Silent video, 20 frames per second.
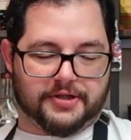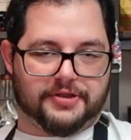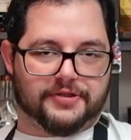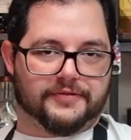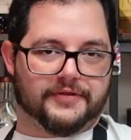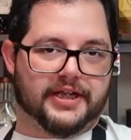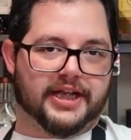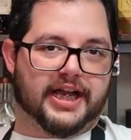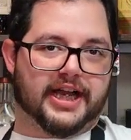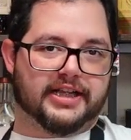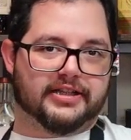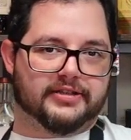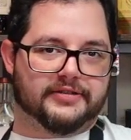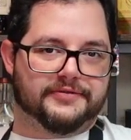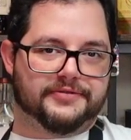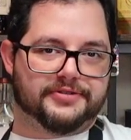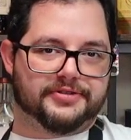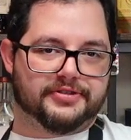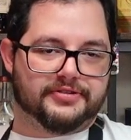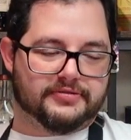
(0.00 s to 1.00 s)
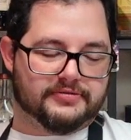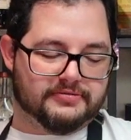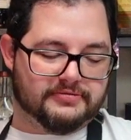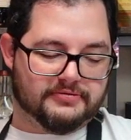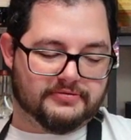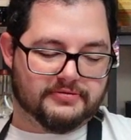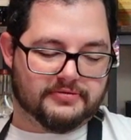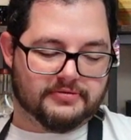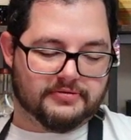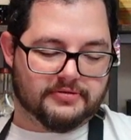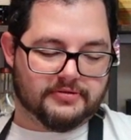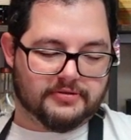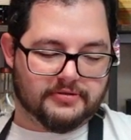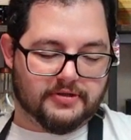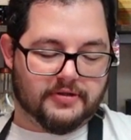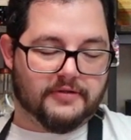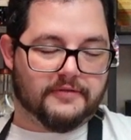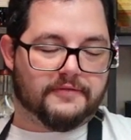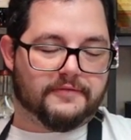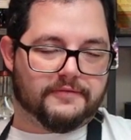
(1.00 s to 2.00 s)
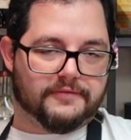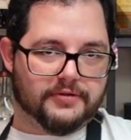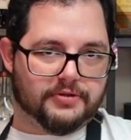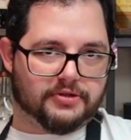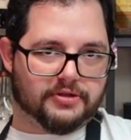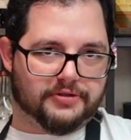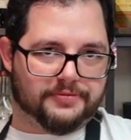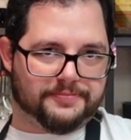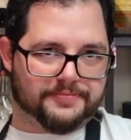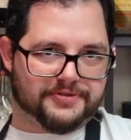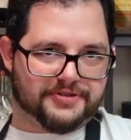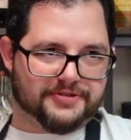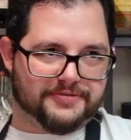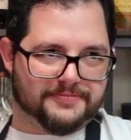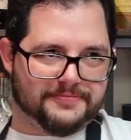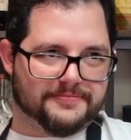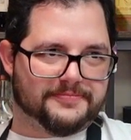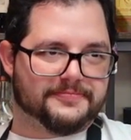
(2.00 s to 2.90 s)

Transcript: 3 olives, Fruit Loops.